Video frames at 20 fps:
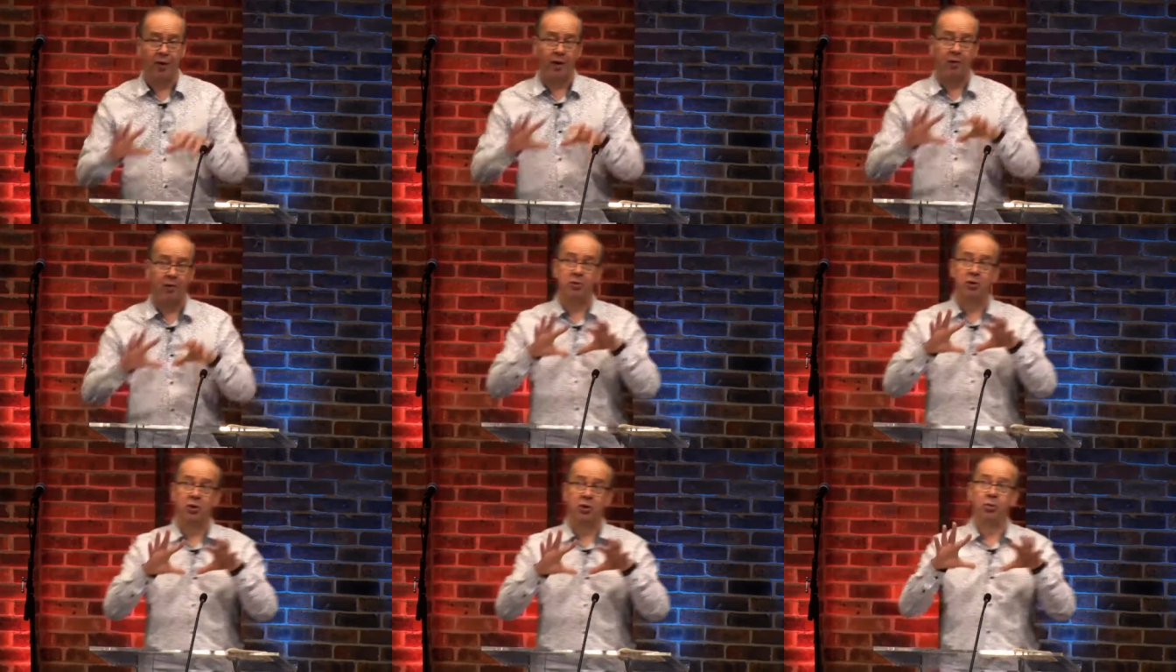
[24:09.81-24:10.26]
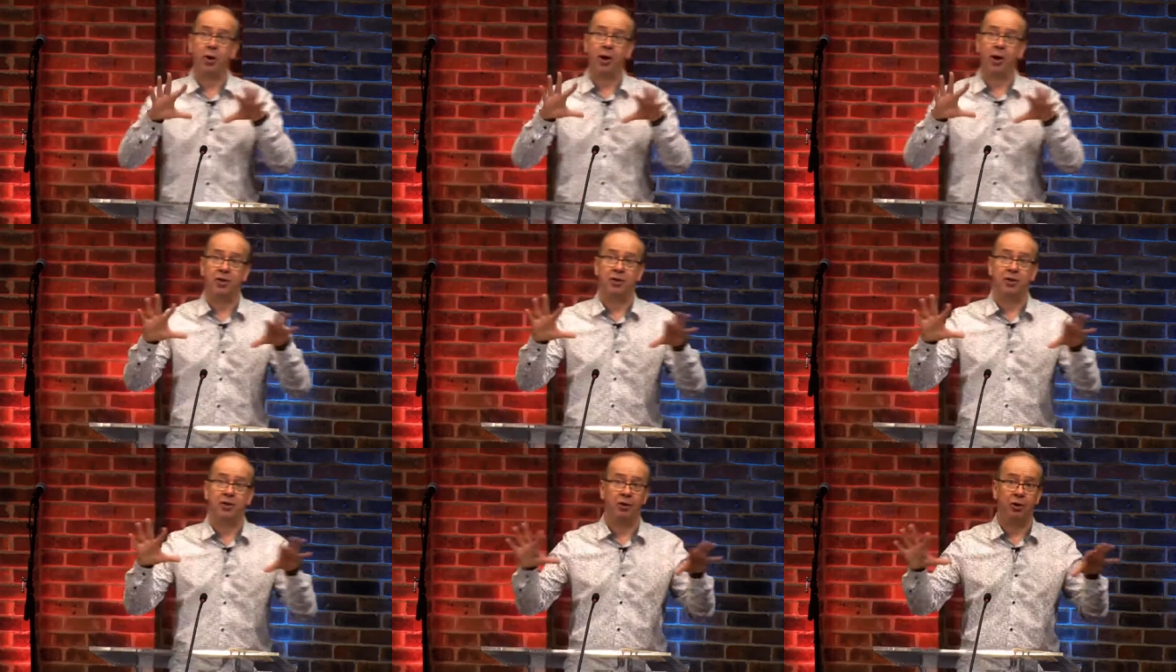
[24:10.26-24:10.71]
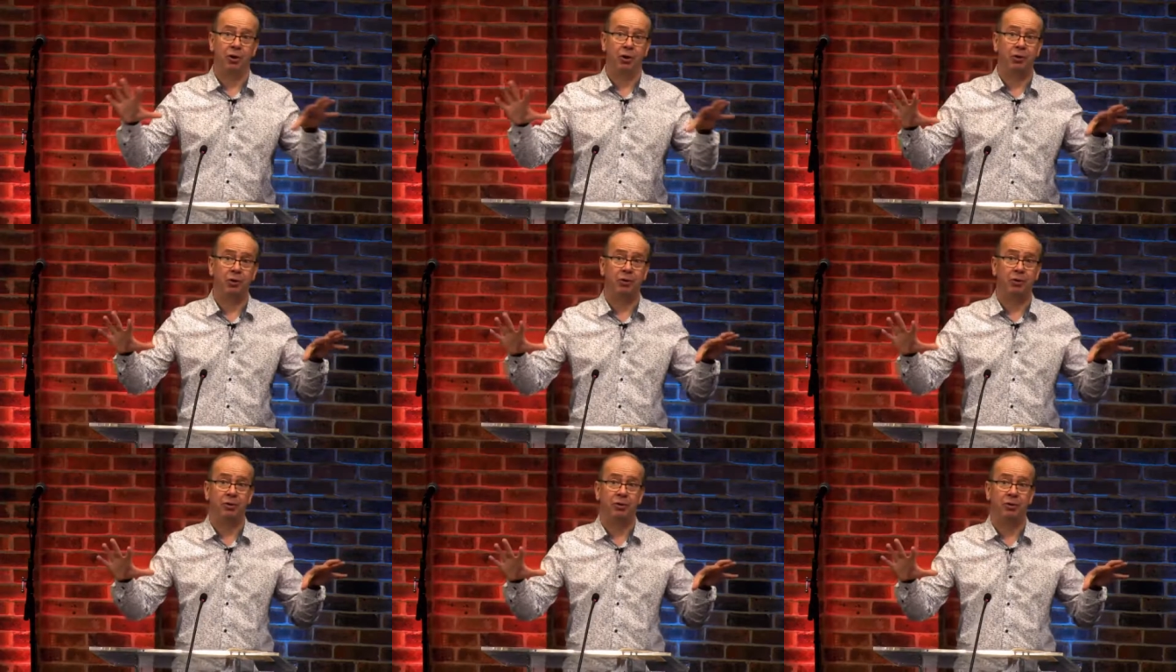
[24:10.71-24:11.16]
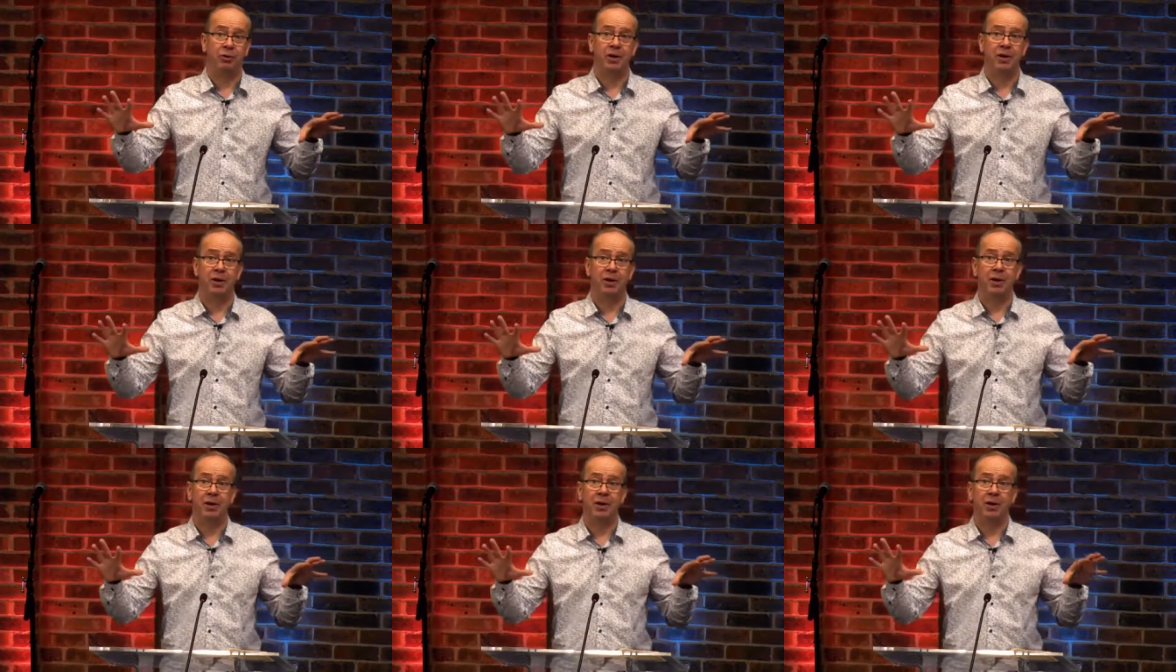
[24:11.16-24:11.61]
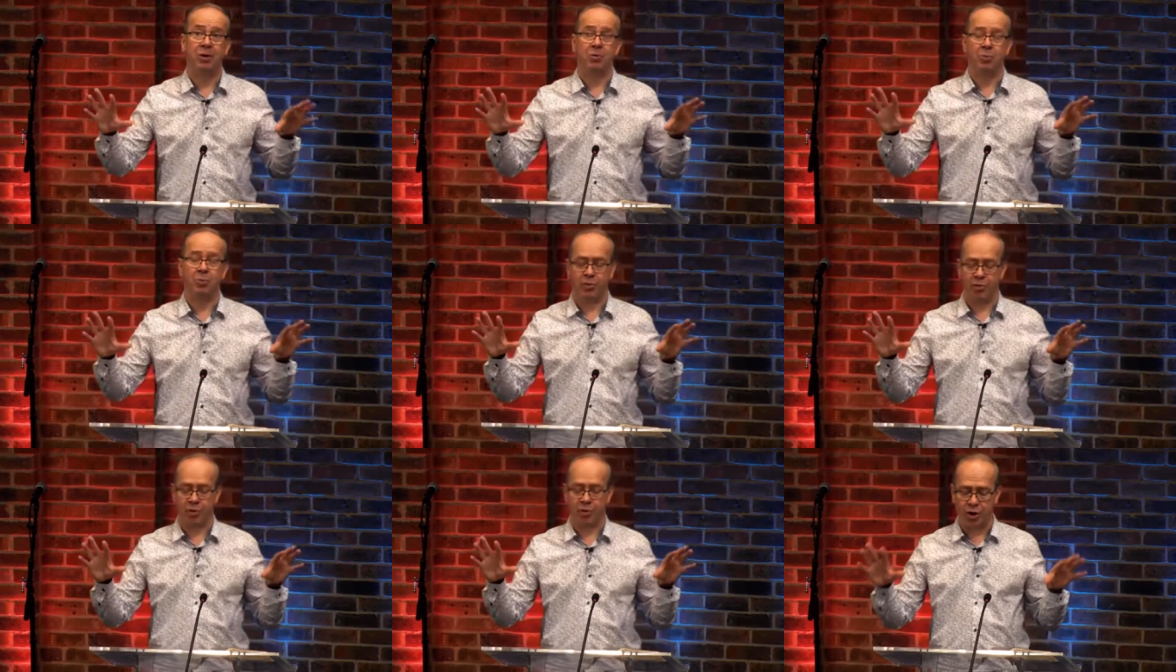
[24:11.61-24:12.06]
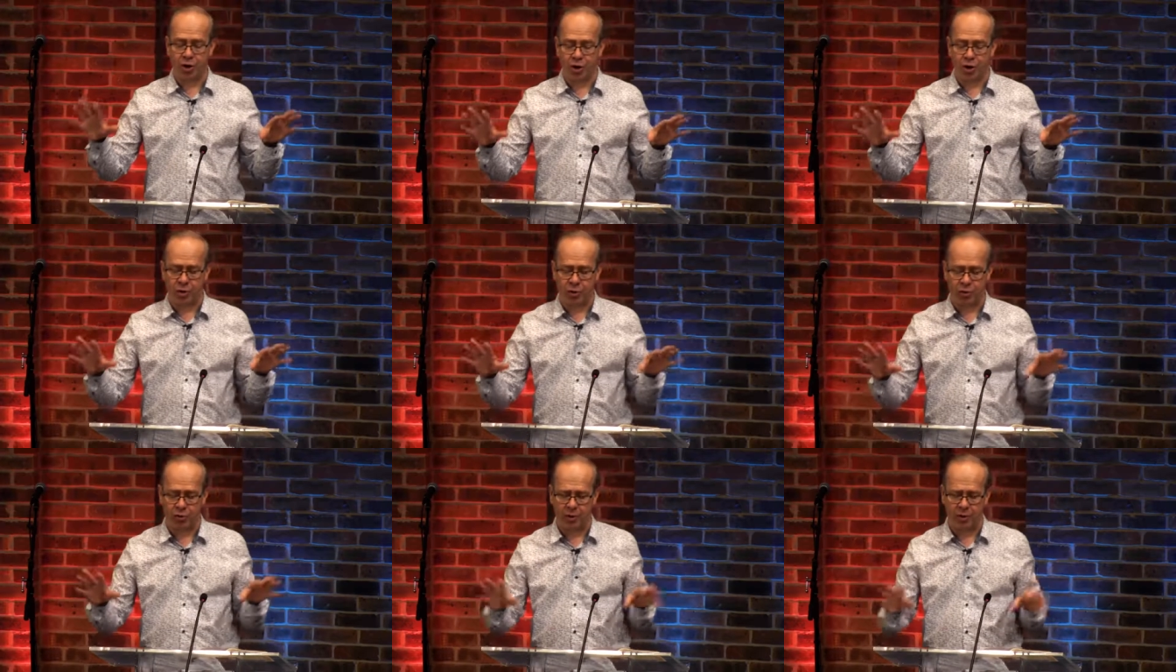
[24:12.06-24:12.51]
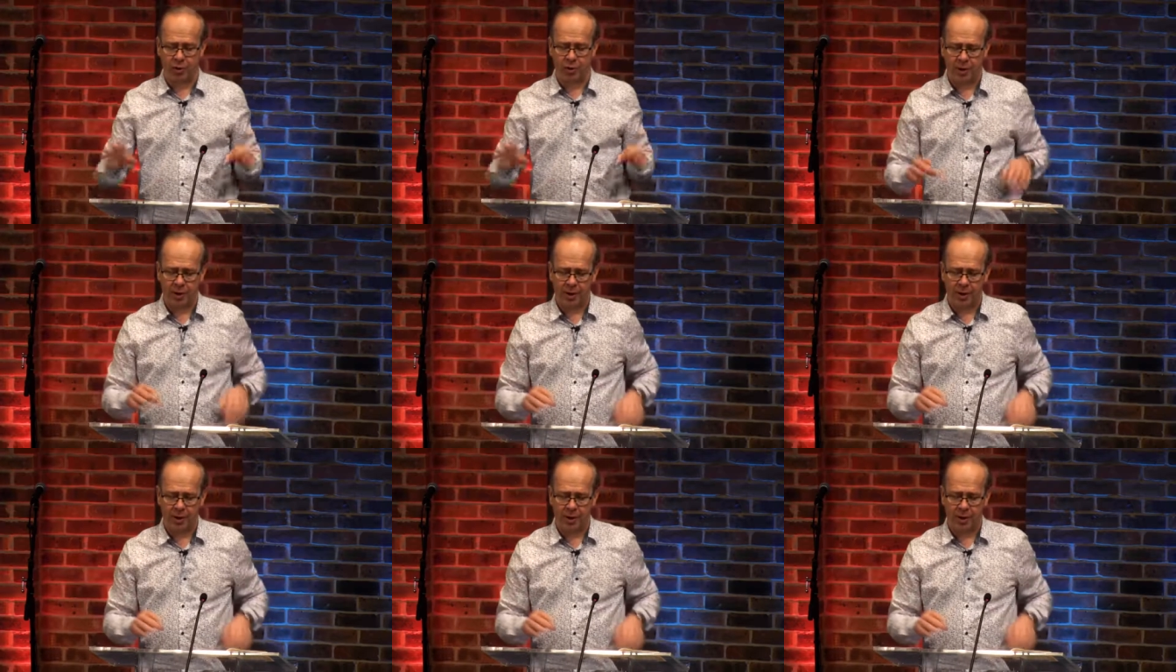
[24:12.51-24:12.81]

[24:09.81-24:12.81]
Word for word: Those who wait on the Lord will renew